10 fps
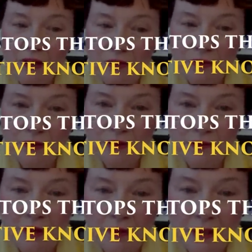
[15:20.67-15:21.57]
of the
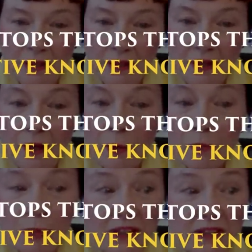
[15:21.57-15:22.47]
intuitive knowing,
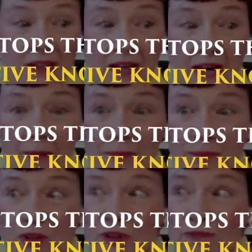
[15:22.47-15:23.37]
but it
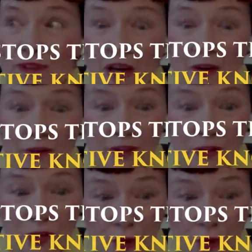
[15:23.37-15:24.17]
stops the flow of